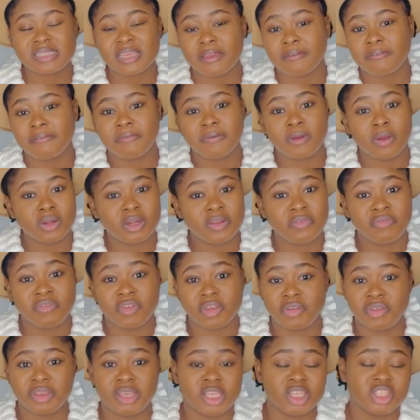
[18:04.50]
I found it
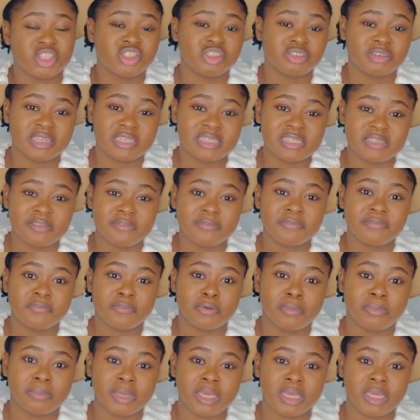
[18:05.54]
very interesting for
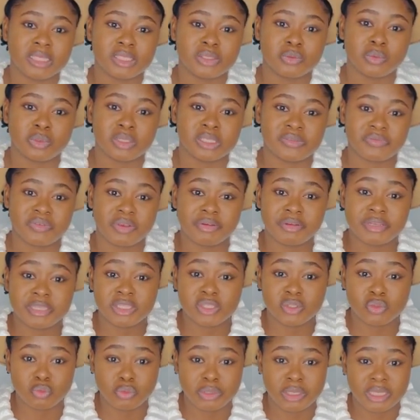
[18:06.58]
me. It was very
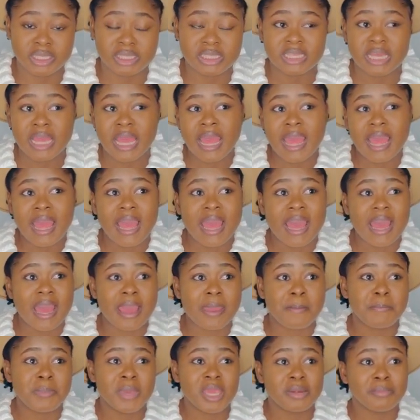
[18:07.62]
sweet. I
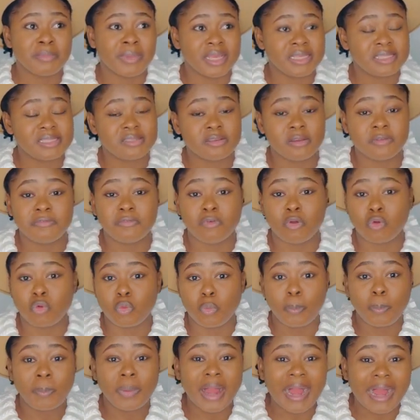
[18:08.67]
made myself
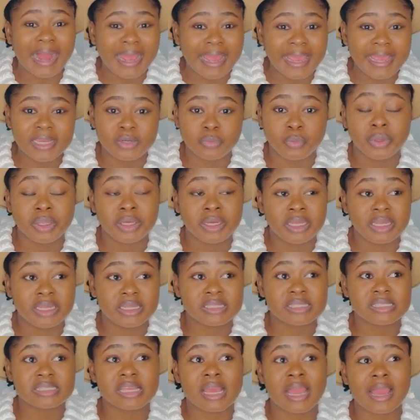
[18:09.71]
occupied with
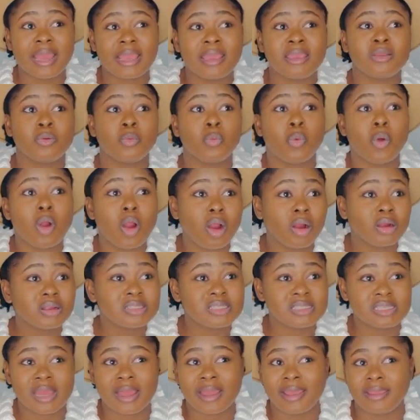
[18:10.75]
it. I
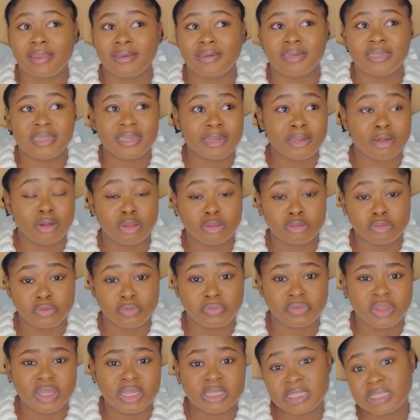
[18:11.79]
walked, I did a lot of
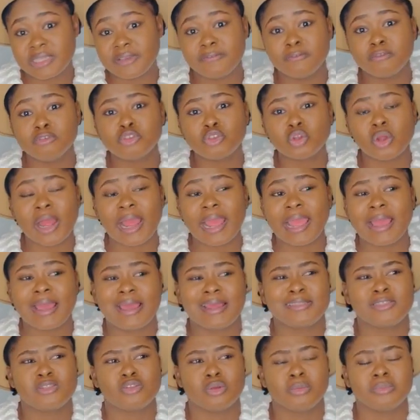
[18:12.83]
things, even though I
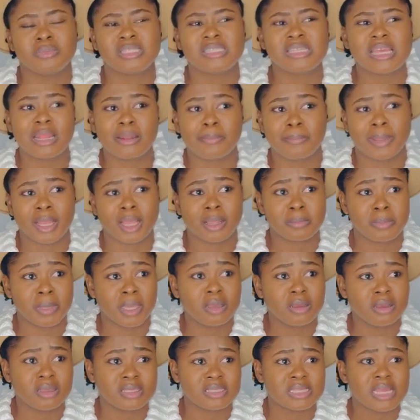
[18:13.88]
had some setback,
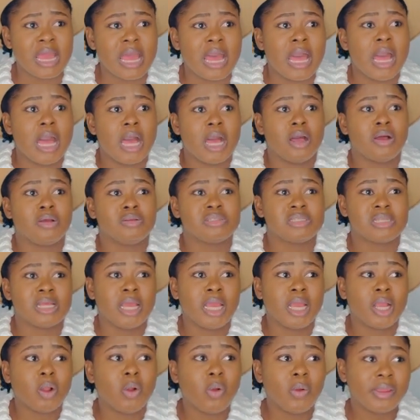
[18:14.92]
because I was
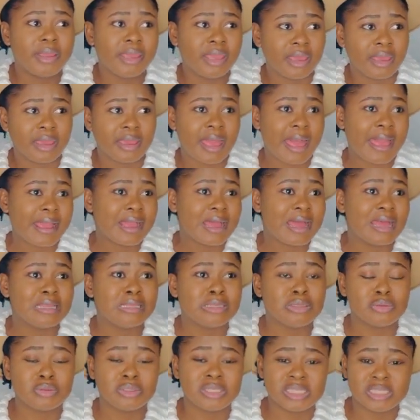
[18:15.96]
like, okay, I can't
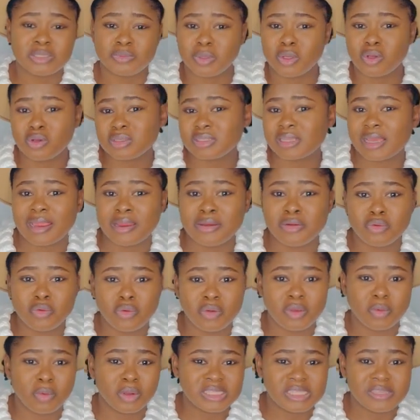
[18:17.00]
do this, because I know,
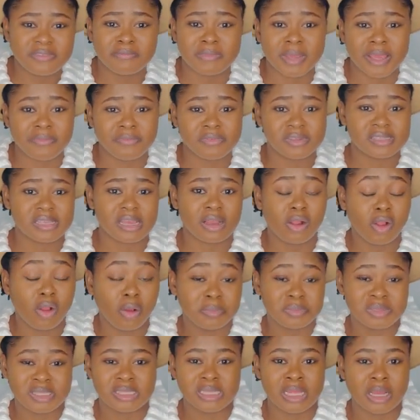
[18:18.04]
what if my visa
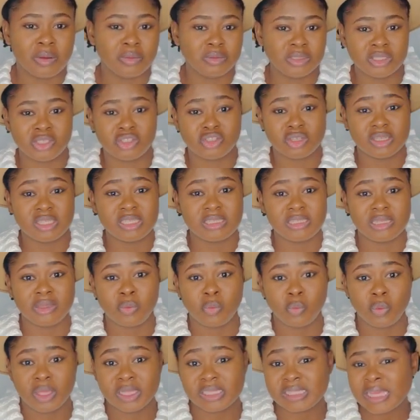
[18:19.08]
comes now? It's just a
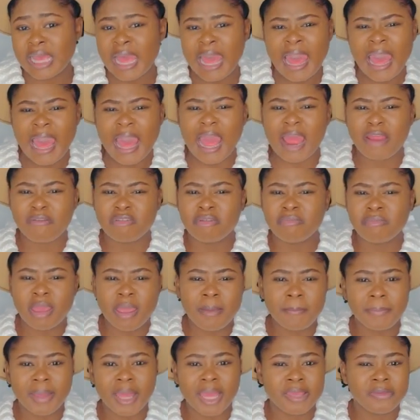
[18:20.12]
waste. I
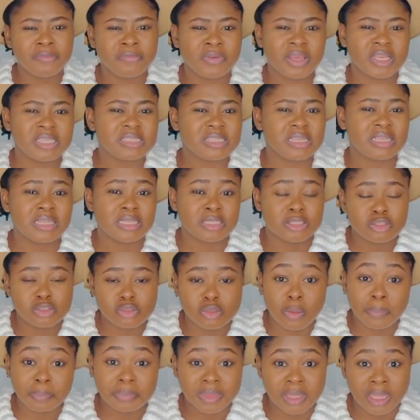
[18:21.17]
remember investing in
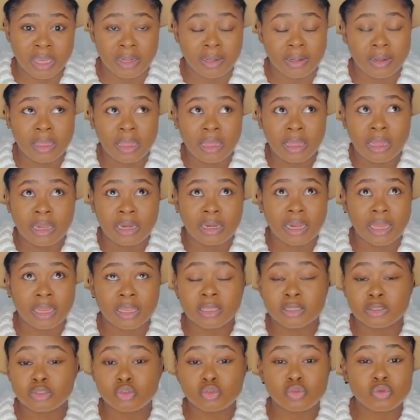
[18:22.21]
something
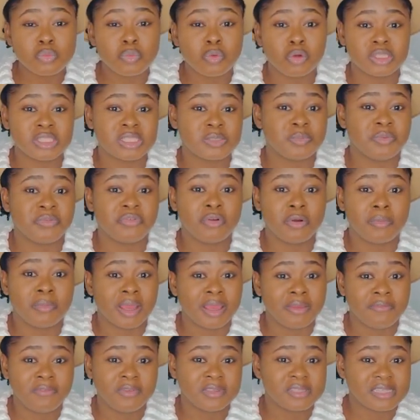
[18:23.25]
like 2 months before
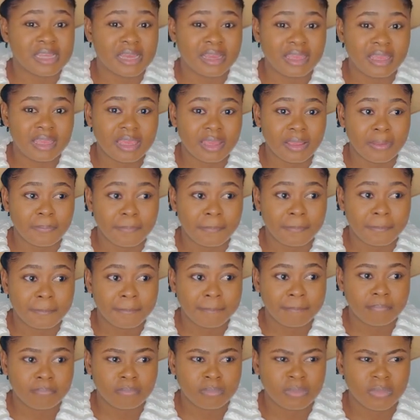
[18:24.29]
my visa came.
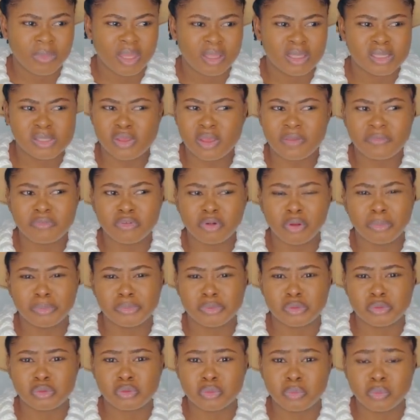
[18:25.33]
It's not even up
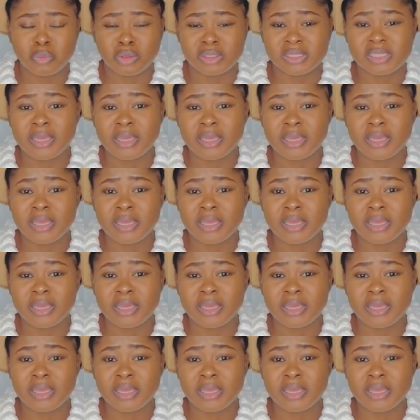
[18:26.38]
to 2 months,